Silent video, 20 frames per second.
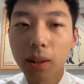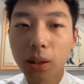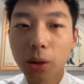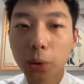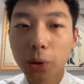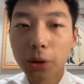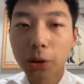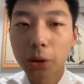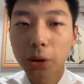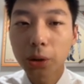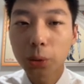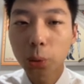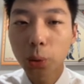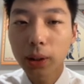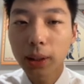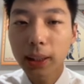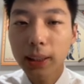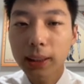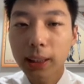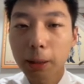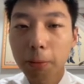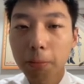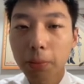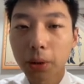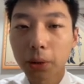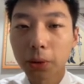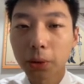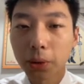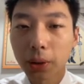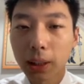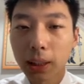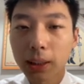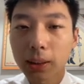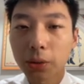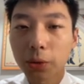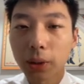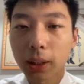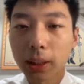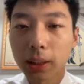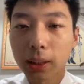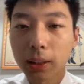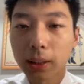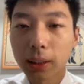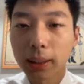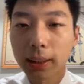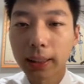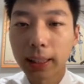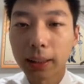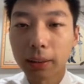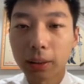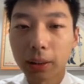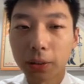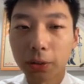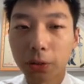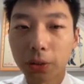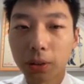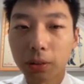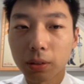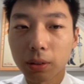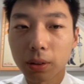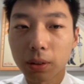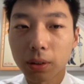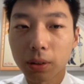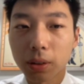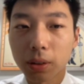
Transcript: We choose one example to illustrate the detailed difference.